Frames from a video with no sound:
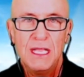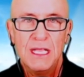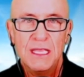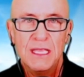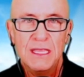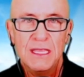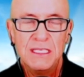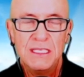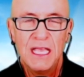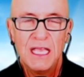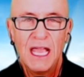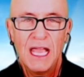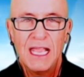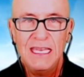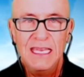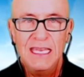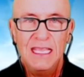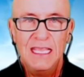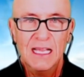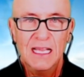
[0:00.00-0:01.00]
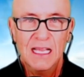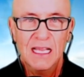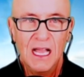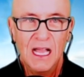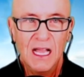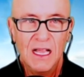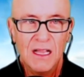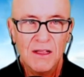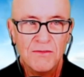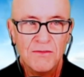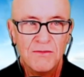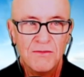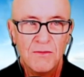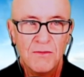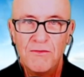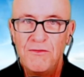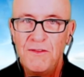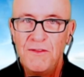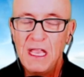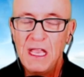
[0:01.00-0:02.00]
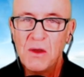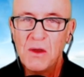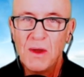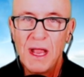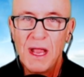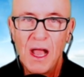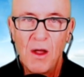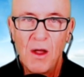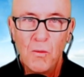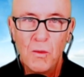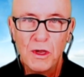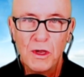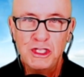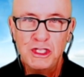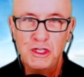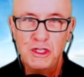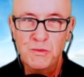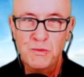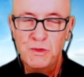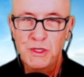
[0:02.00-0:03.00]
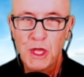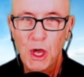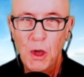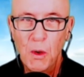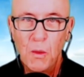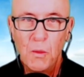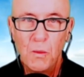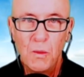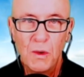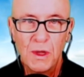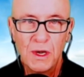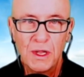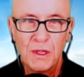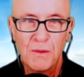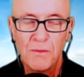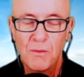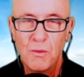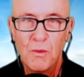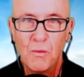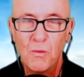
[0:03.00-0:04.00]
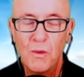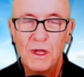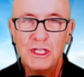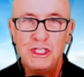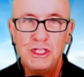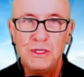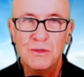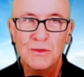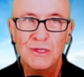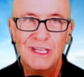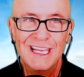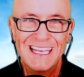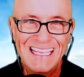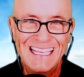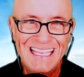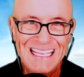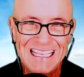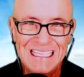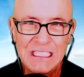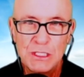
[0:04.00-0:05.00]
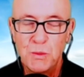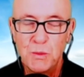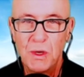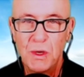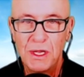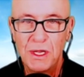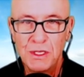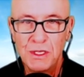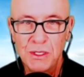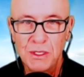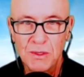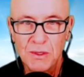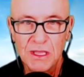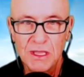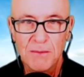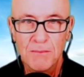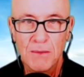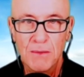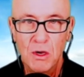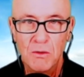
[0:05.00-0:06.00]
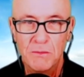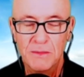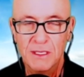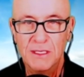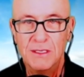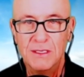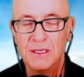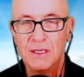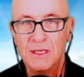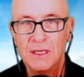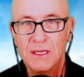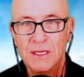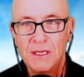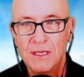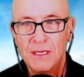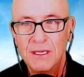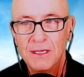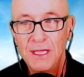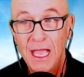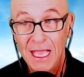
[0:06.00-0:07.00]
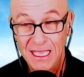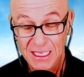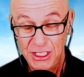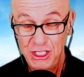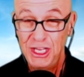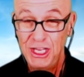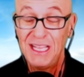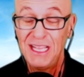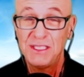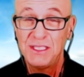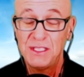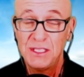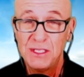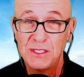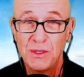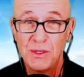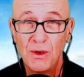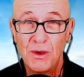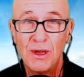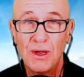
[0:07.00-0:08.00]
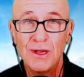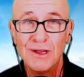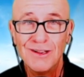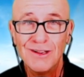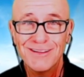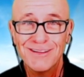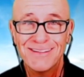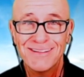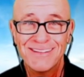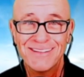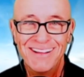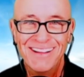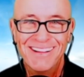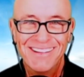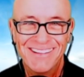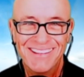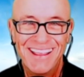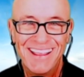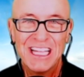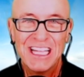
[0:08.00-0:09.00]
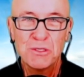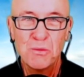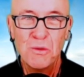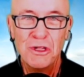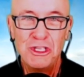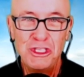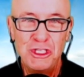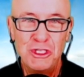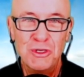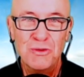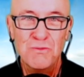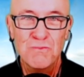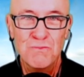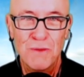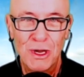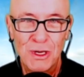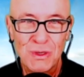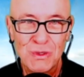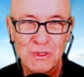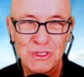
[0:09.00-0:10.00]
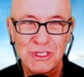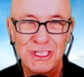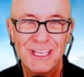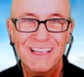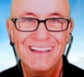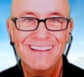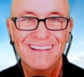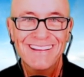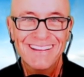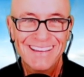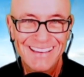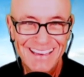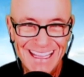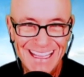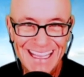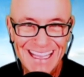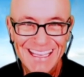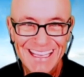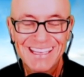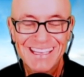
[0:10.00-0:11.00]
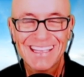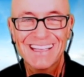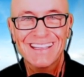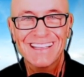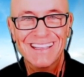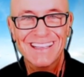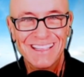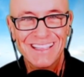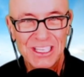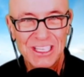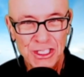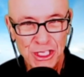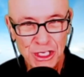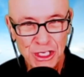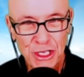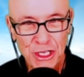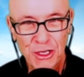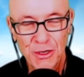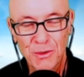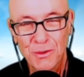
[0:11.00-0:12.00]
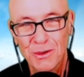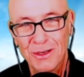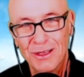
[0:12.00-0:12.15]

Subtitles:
this idea of figure out what you don't want to, what you least want to do in the moment. And chances are that's what you most need to do.